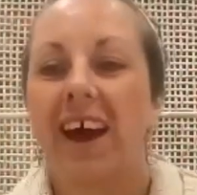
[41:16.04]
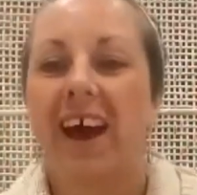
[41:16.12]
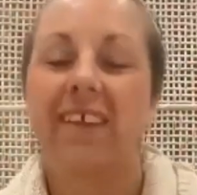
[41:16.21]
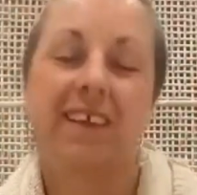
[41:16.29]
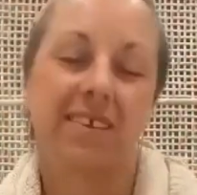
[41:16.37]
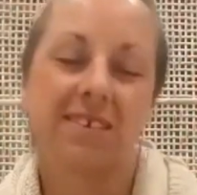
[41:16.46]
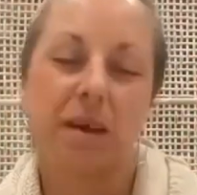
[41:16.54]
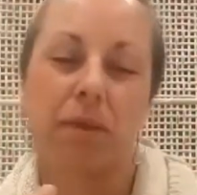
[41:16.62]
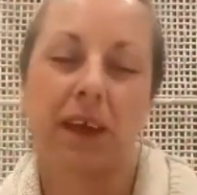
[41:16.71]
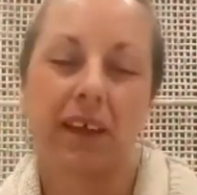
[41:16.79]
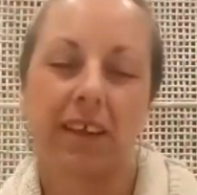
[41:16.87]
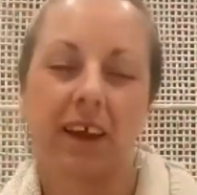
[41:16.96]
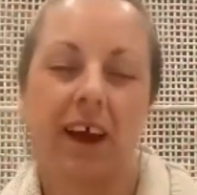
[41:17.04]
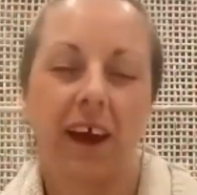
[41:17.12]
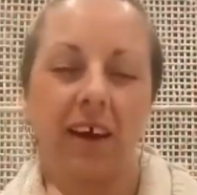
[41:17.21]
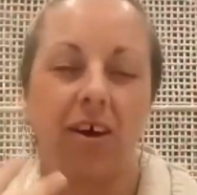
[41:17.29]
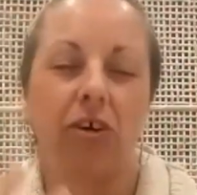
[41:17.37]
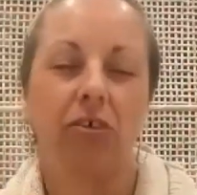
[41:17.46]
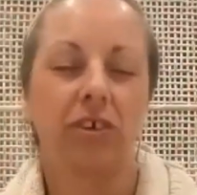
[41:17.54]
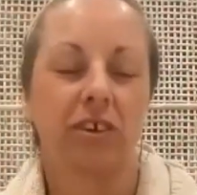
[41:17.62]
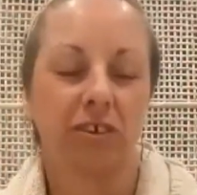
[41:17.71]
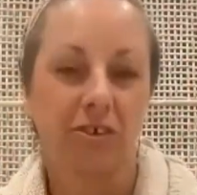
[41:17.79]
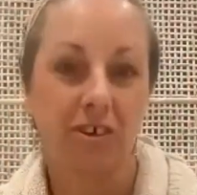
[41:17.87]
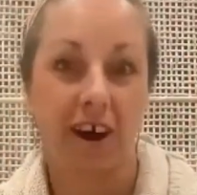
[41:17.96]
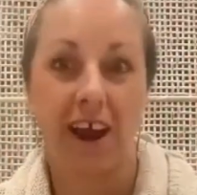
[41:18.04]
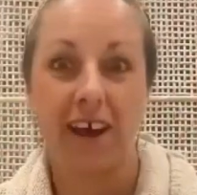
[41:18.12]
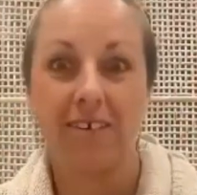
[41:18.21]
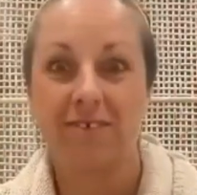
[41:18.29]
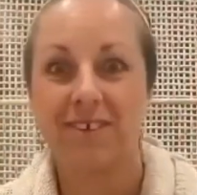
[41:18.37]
that's something that I often crave.